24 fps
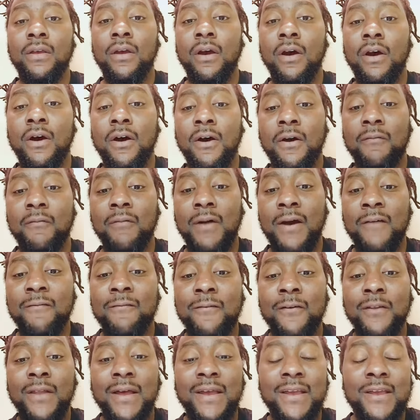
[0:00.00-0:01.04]
I
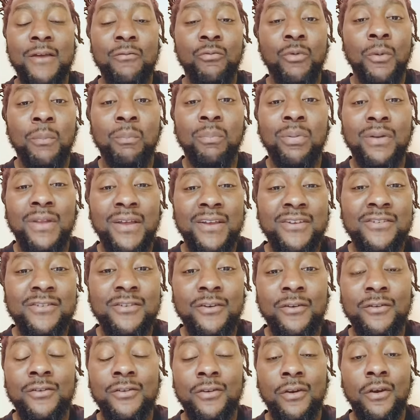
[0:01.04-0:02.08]
feel like it will bless
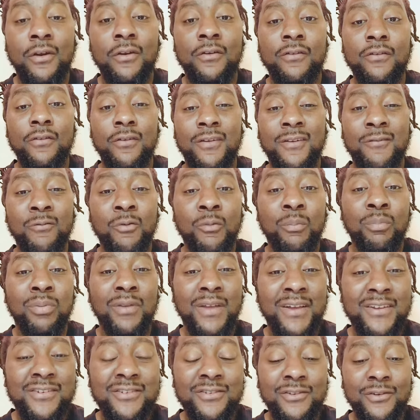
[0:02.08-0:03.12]
your church. It will
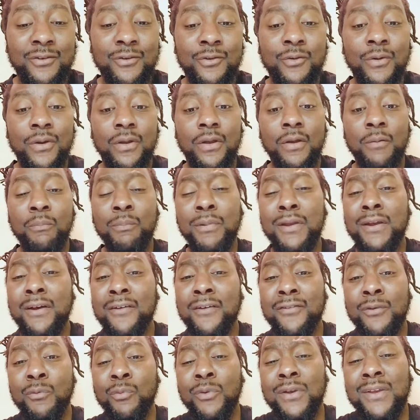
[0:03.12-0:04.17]
bless you
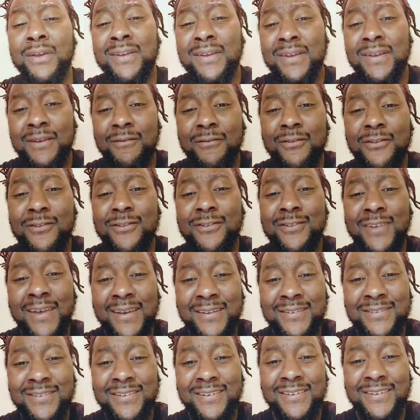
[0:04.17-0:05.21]
because it will keep
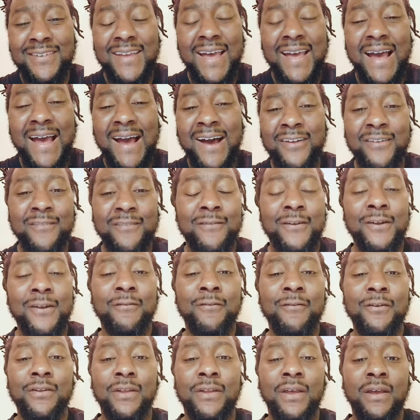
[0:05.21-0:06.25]
Satan out of
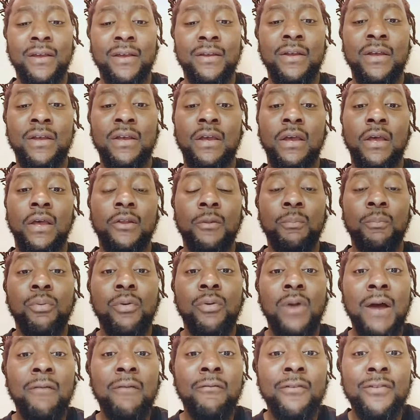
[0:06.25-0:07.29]
everything. And the
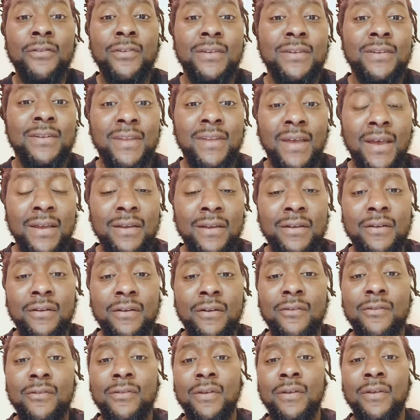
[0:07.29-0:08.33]
problem today
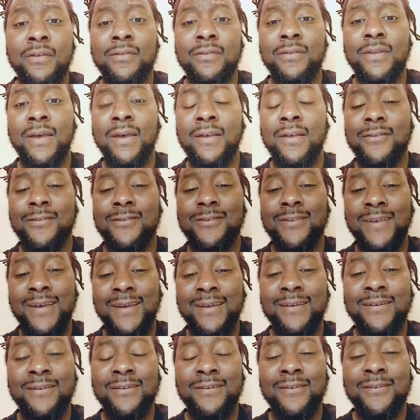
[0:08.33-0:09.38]
is that
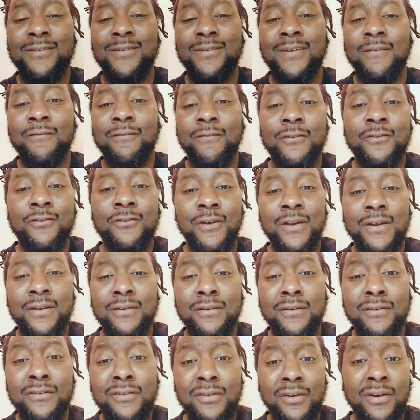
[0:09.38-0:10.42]
Satan is
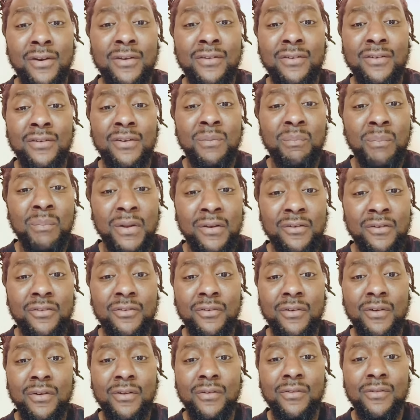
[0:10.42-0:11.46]
infiltrating the church and the
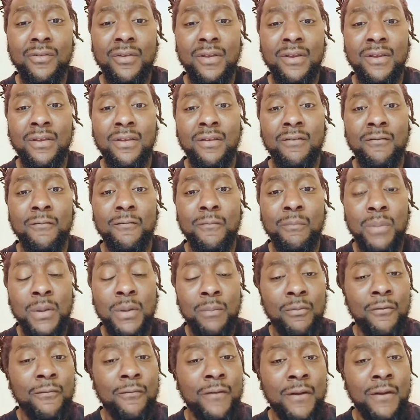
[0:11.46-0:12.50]
ministries and
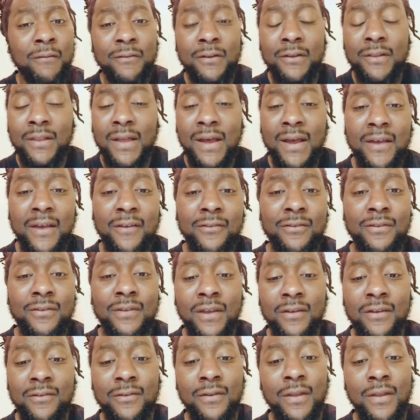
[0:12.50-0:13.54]
people, family lives and
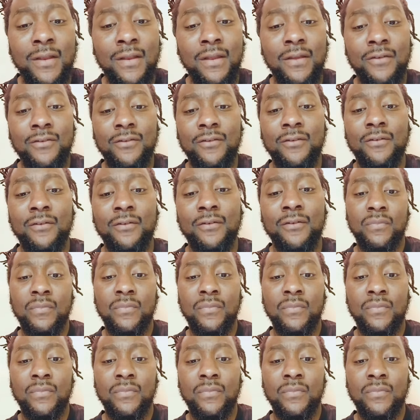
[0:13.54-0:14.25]
things of that nature.